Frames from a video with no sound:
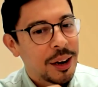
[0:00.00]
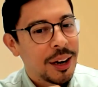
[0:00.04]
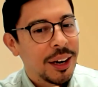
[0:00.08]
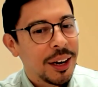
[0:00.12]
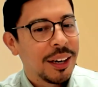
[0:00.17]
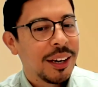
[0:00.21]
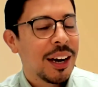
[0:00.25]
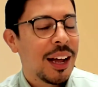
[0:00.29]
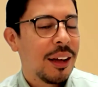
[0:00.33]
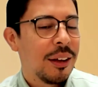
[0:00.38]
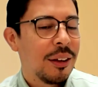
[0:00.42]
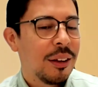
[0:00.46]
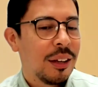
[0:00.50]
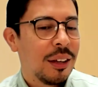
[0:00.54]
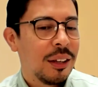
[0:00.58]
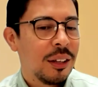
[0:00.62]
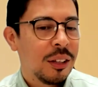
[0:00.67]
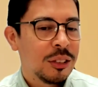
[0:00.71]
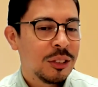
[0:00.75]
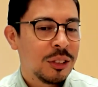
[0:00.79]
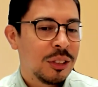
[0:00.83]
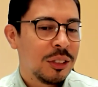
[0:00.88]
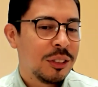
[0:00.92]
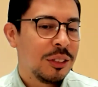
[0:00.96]
and, uh,
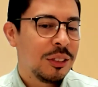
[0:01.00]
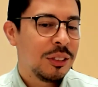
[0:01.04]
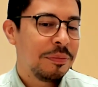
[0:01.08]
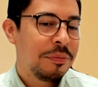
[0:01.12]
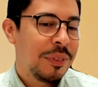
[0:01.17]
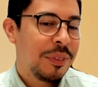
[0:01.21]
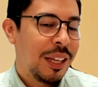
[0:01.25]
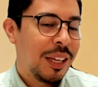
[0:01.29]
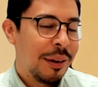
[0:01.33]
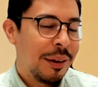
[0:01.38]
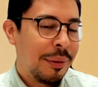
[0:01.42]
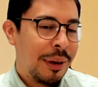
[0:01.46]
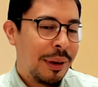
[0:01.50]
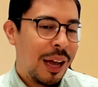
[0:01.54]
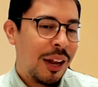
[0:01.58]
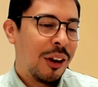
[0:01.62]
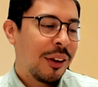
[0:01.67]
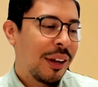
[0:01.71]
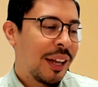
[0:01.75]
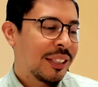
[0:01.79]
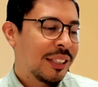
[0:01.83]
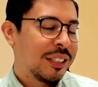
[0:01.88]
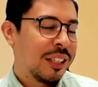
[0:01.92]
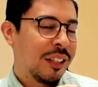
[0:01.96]
and i know
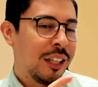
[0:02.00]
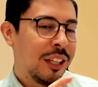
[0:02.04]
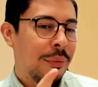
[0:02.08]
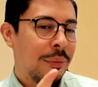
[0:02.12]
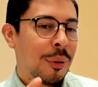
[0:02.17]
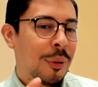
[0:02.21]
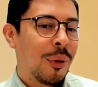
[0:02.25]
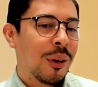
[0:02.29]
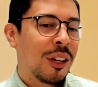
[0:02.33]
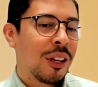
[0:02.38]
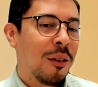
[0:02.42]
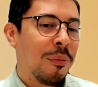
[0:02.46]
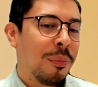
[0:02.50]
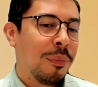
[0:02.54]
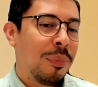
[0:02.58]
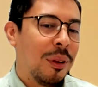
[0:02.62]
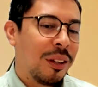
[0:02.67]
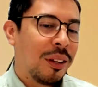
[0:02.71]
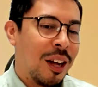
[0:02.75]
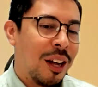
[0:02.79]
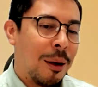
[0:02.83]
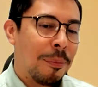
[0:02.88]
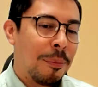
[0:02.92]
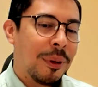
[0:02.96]
it gets a little bit more com-
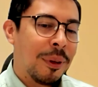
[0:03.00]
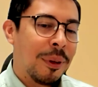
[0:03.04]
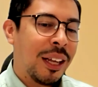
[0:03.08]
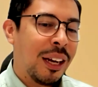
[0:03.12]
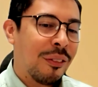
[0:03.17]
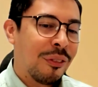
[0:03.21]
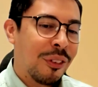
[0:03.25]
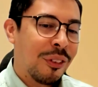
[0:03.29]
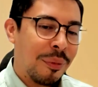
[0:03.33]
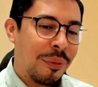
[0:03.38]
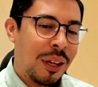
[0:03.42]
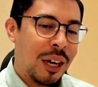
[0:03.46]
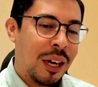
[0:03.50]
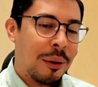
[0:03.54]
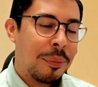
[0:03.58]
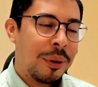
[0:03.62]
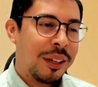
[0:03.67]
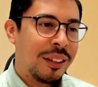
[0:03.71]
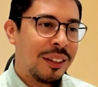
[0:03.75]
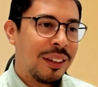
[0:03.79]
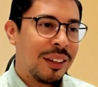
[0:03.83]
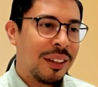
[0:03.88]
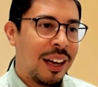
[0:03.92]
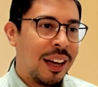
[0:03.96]
complicated from there
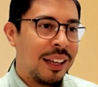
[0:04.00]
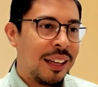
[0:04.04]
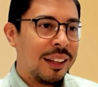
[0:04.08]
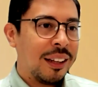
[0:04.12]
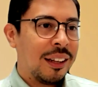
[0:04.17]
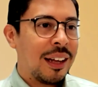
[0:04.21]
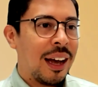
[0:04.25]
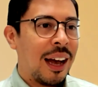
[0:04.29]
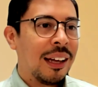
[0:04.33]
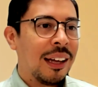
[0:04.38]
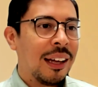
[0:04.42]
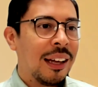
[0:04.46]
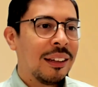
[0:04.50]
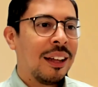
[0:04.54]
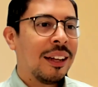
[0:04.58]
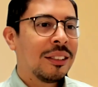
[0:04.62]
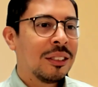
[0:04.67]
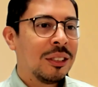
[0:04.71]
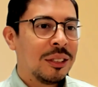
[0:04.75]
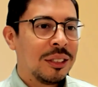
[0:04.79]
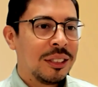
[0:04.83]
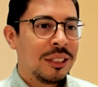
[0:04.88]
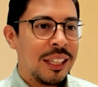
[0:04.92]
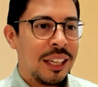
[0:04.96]
but i i like
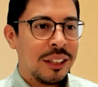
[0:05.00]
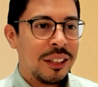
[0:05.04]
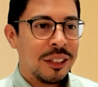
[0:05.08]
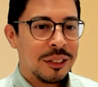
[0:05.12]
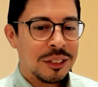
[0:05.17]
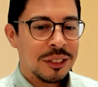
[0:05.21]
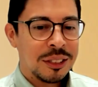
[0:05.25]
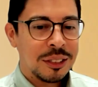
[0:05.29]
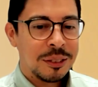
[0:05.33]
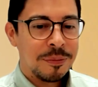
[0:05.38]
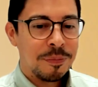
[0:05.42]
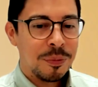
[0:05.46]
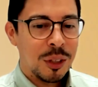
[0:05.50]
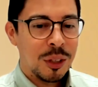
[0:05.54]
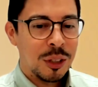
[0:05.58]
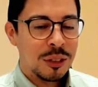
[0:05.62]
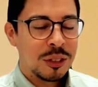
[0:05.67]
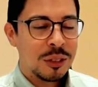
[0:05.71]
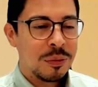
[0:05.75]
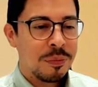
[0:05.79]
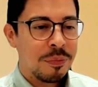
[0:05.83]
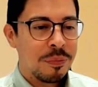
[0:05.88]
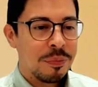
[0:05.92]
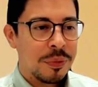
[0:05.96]
to say there's
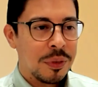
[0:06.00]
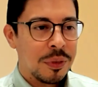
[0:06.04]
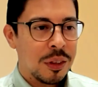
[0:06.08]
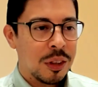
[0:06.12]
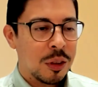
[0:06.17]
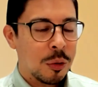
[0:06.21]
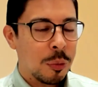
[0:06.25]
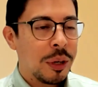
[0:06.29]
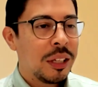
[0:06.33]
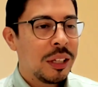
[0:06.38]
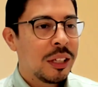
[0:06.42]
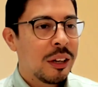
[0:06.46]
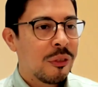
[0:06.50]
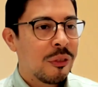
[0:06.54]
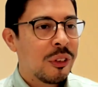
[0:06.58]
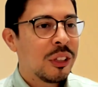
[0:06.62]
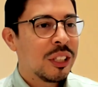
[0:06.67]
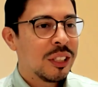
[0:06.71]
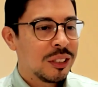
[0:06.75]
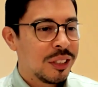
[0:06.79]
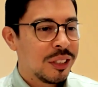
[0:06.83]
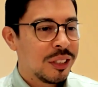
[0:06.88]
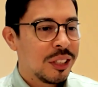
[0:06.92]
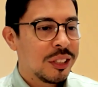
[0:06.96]
there's three different
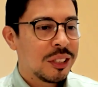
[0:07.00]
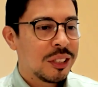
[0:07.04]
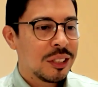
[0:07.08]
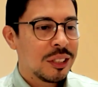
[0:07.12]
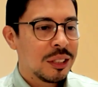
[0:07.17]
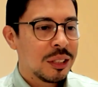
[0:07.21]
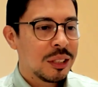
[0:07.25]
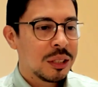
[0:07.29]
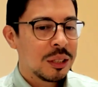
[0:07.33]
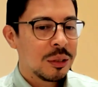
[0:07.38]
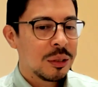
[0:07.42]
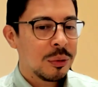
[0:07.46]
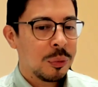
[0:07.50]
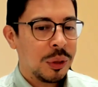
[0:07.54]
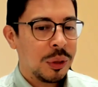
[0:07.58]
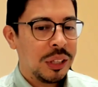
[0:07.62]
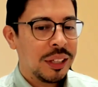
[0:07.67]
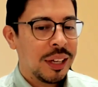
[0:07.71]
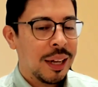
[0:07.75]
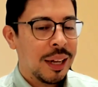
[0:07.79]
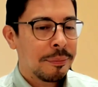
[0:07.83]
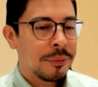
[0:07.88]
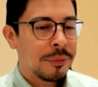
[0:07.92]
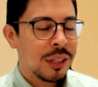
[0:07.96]
decisions when
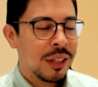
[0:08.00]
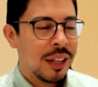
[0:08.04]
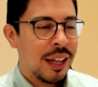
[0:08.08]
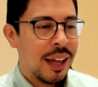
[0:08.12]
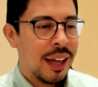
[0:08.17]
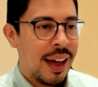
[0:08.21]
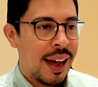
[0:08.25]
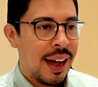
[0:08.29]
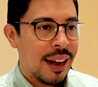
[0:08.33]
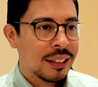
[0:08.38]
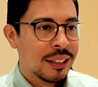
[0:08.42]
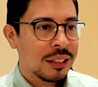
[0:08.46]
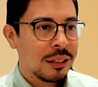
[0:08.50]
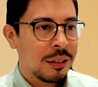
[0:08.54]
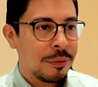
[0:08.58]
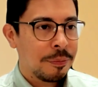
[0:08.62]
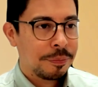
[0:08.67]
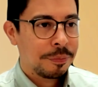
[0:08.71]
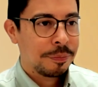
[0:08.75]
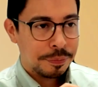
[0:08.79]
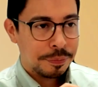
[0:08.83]
you get into the act